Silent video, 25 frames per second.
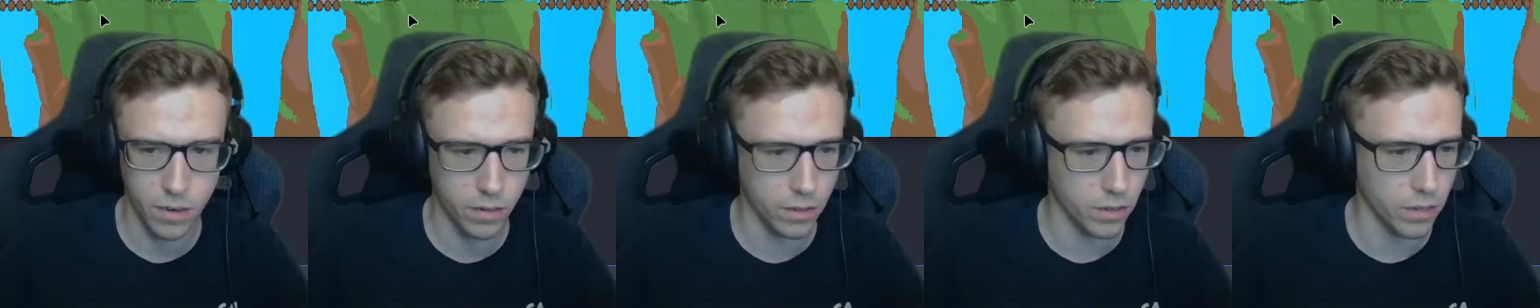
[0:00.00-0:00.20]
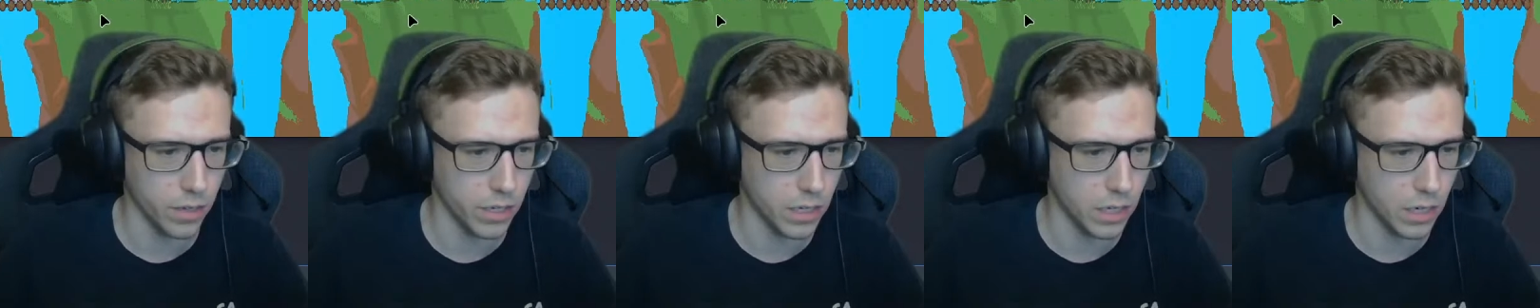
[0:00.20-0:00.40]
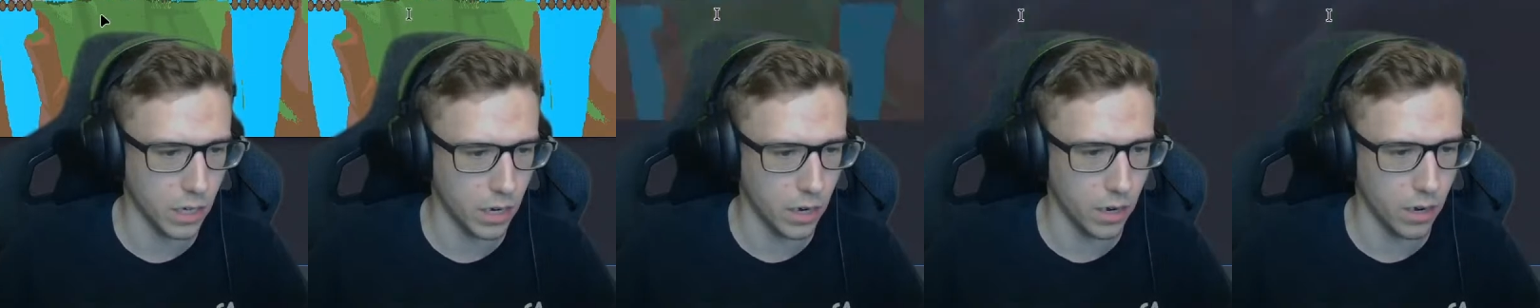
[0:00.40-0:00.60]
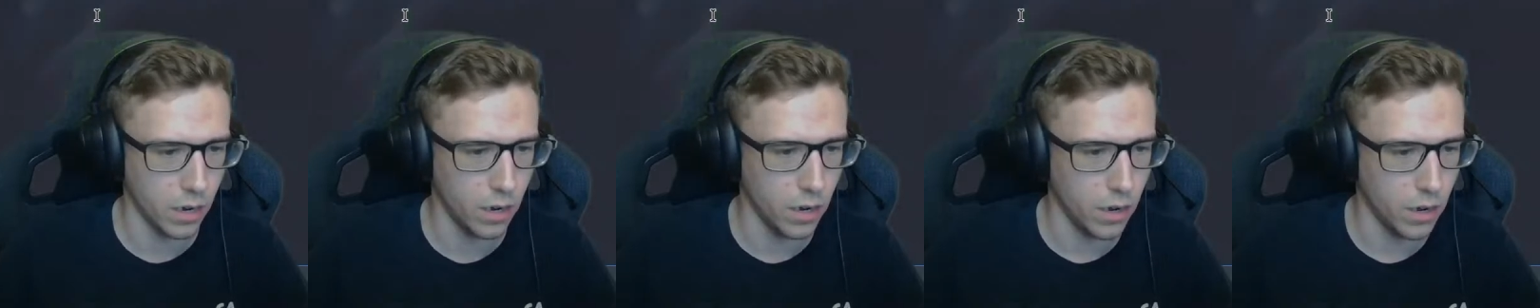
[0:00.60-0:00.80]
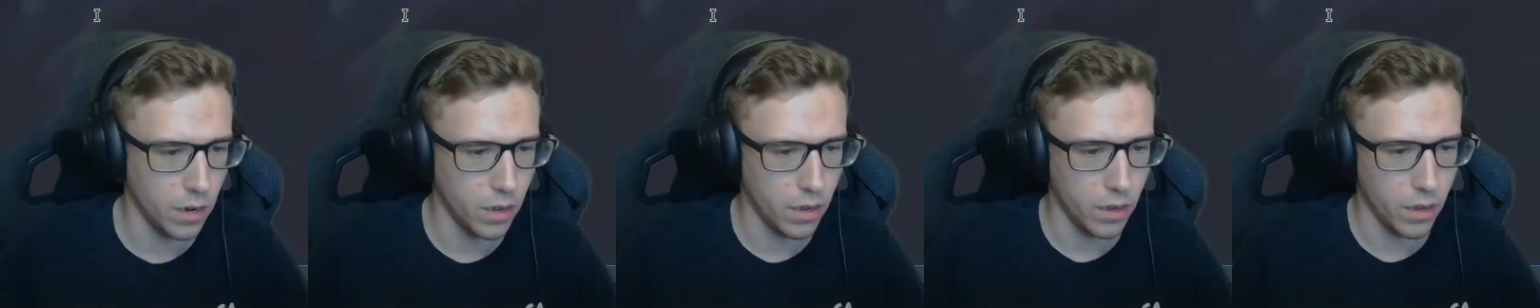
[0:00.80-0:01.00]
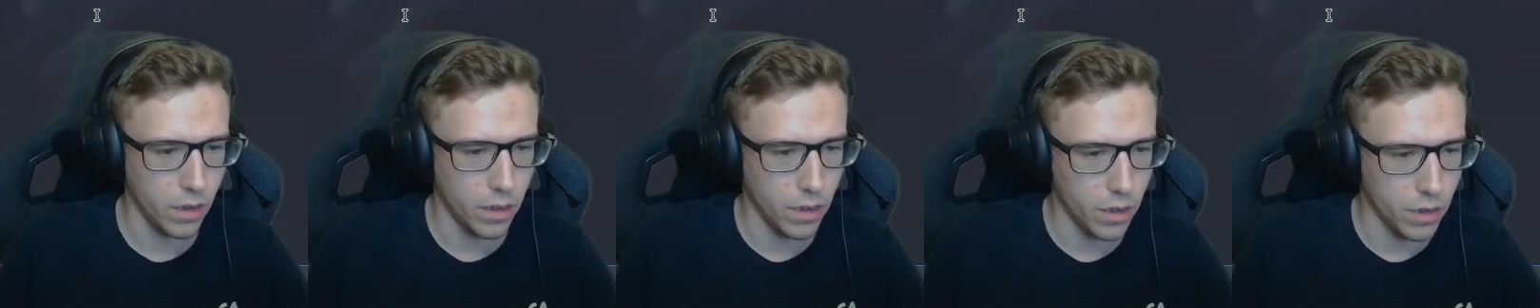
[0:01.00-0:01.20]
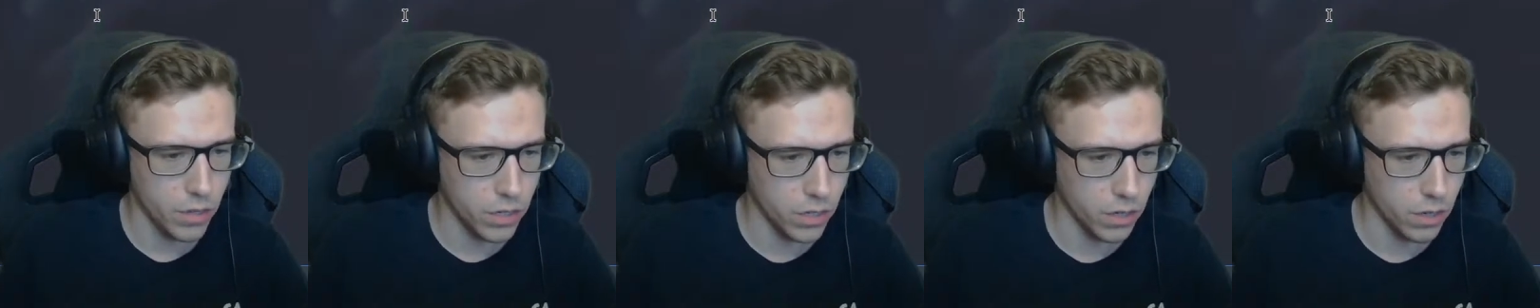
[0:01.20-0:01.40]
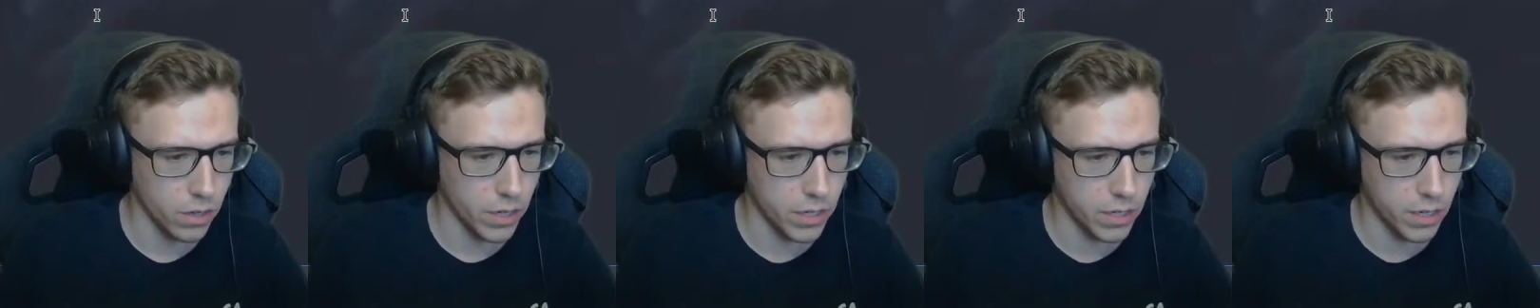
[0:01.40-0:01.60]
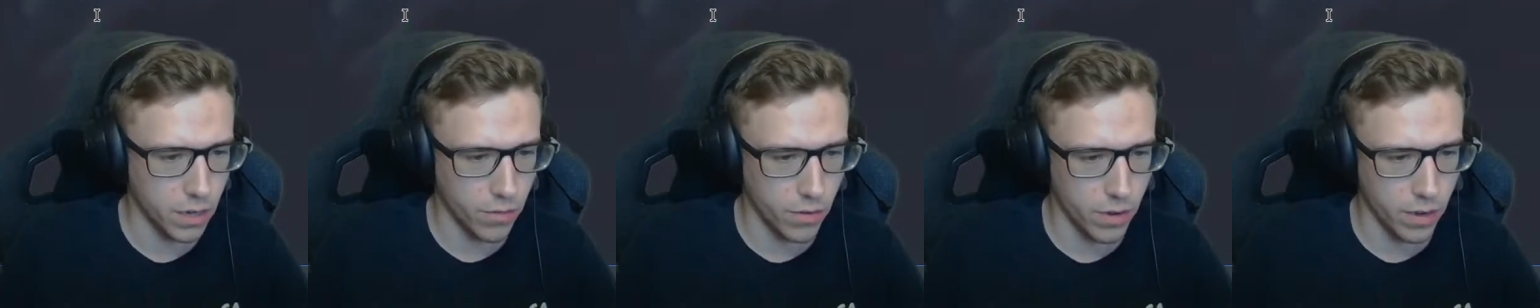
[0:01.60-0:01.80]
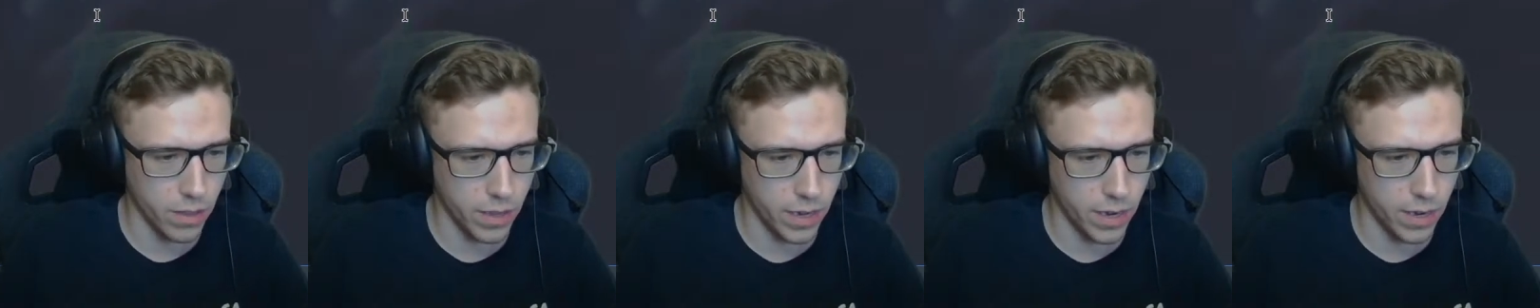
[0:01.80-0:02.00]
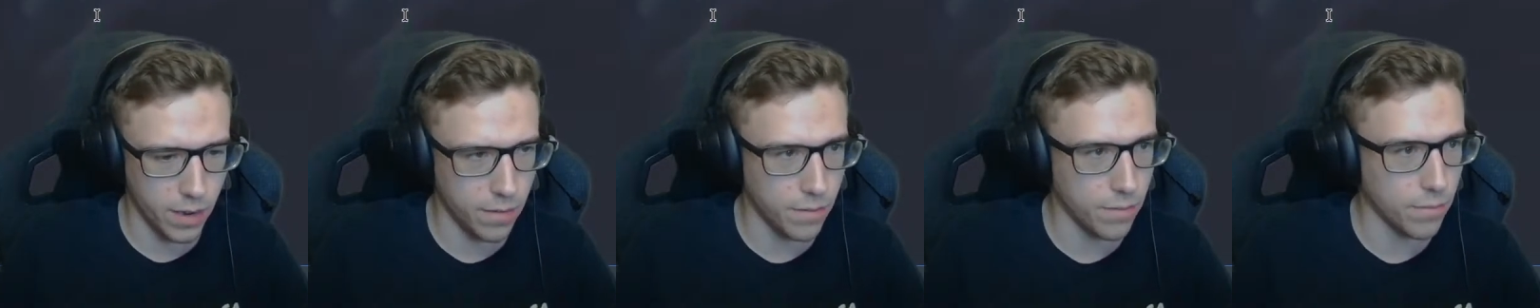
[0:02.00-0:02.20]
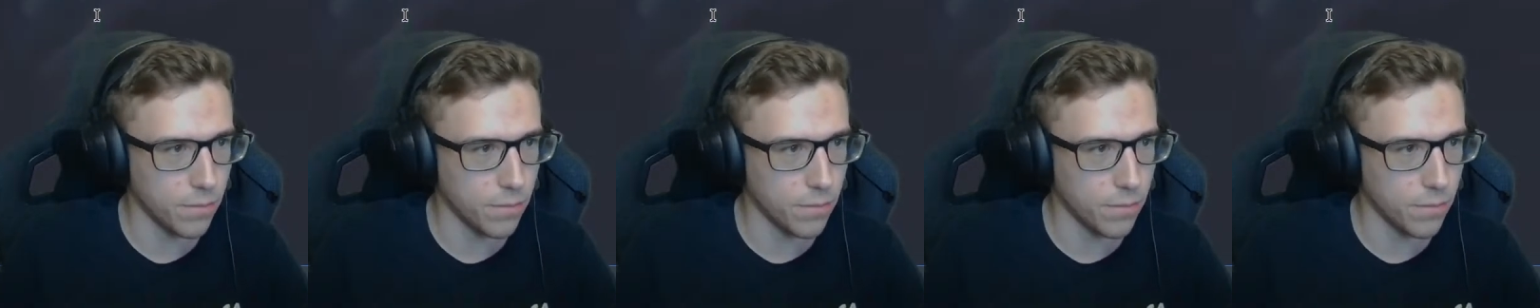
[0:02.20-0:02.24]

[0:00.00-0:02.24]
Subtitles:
LS here. So let's get rid of that.